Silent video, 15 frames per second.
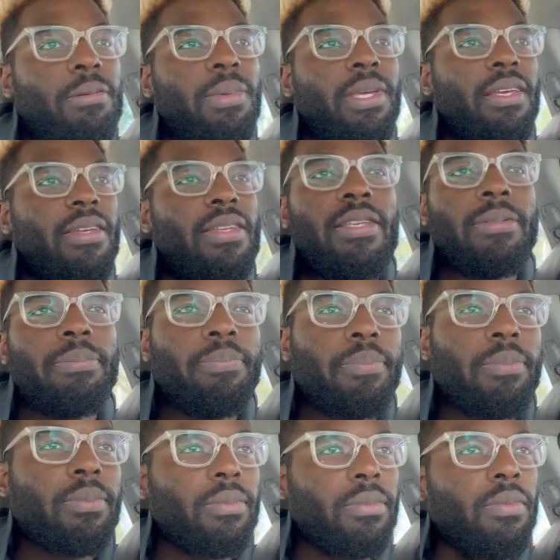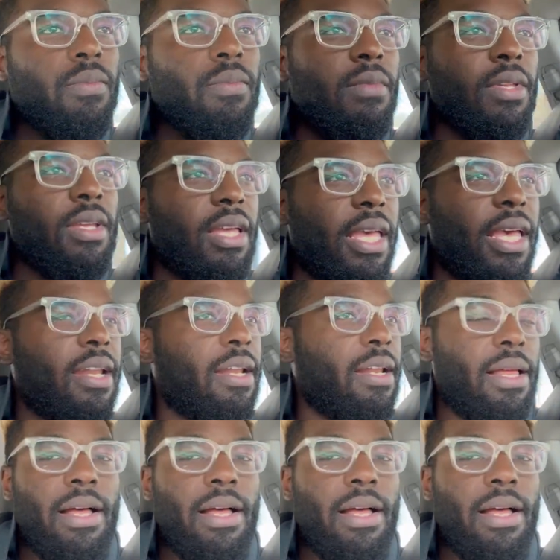Because again,